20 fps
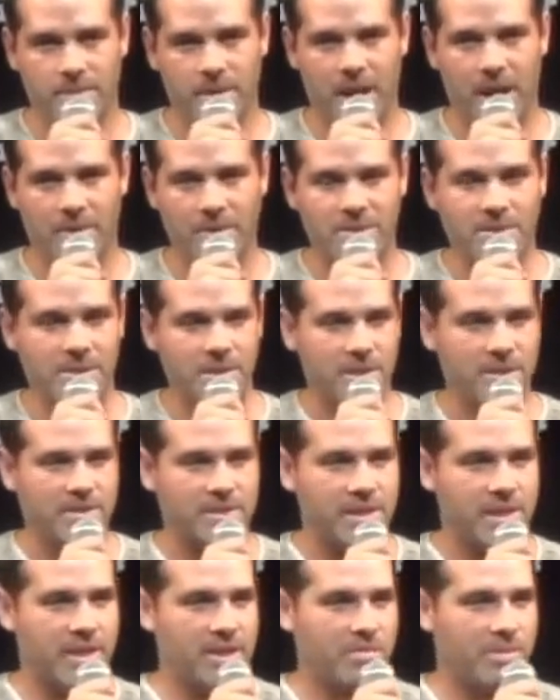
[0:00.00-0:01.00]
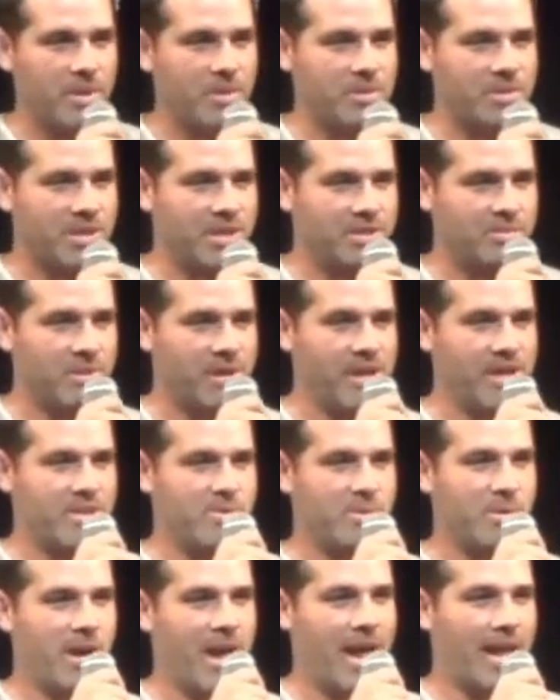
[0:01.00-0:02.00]
when I was 13, most kids my
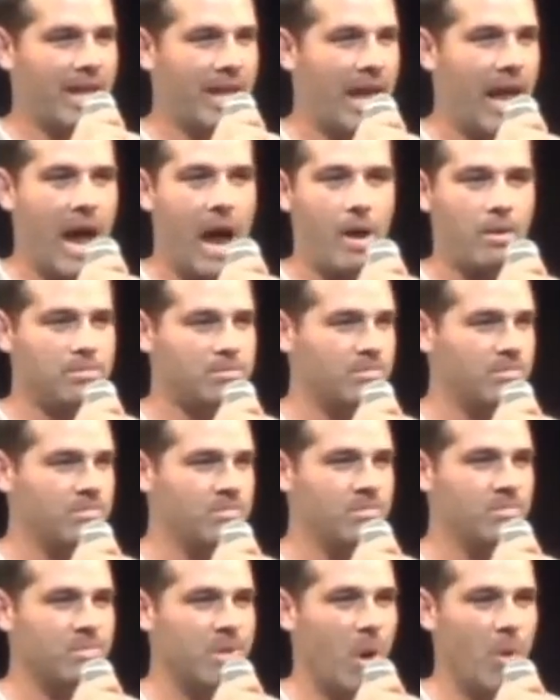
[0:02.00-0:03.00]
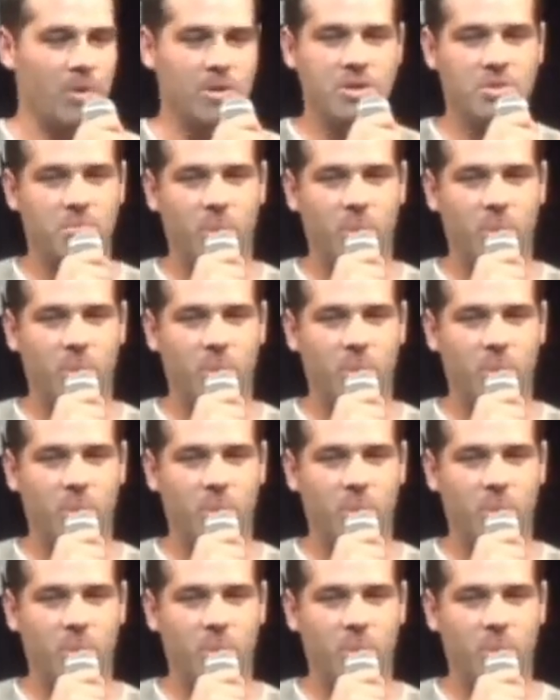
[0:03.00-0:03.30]
age were hanging out, going to